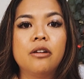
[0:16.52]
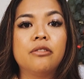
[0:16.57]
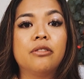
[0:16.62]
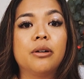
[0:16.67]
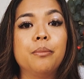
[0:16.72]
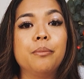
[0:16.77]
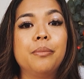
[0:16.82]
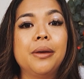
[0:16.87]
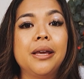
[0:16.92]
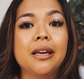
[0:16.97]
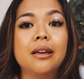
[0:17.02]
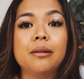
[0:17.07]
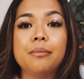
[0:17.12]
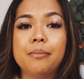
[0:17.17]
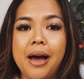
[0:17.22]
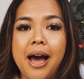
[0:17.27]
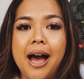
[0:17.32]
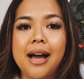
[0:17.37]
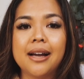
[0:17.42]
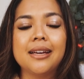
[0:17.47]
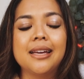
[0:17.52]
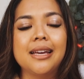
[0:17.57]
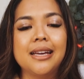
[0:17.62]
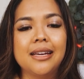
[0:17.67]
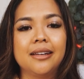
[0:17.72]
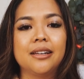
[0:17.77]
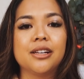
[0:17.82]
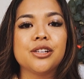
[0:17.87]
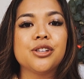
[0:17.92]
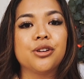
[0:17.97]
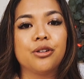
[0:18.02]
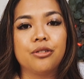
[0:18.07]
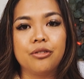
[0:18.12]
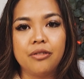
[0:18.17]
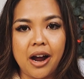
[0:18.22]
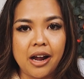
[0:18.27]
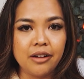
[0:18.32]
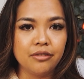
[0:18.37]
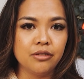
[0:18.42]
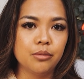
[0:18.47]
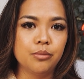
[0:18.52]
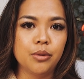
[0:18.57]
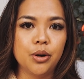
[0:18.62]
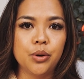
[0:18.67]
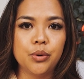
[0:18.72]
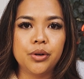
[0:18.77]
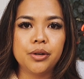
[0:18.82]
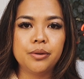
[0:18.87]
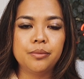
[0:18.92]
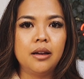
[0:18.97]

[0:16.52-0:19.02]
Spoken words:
from being back in survival mode.